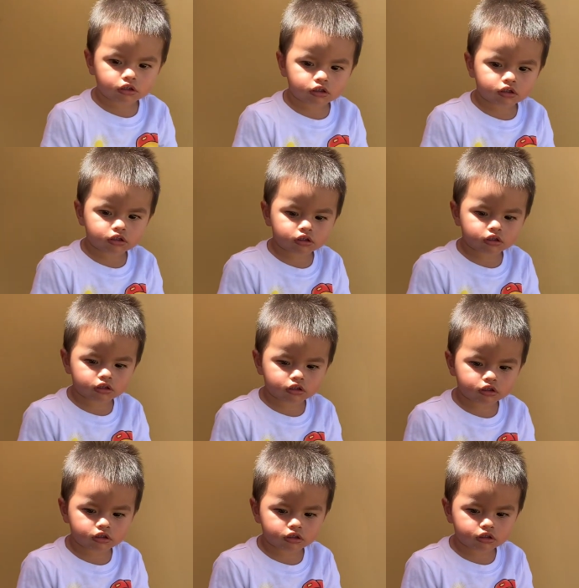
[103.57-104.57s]

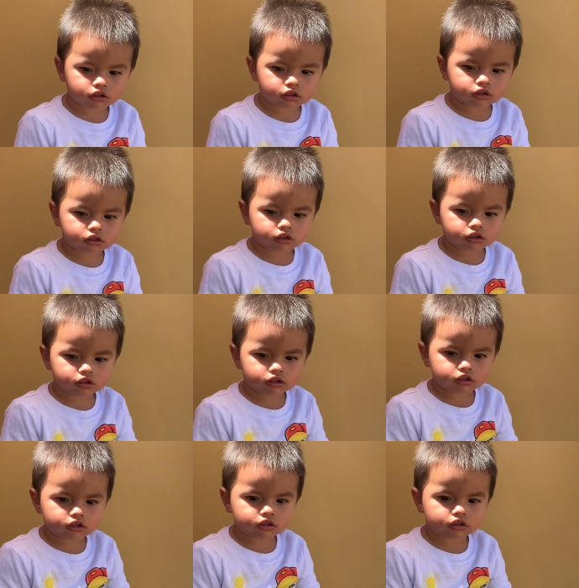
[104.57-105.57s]

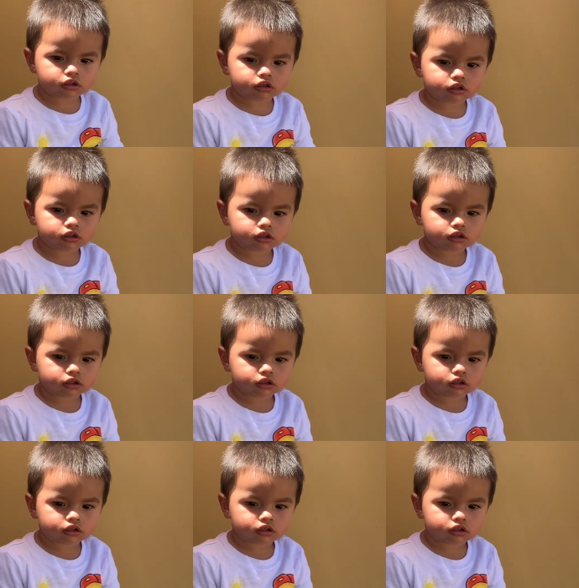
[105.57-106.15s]
Nobody speaks.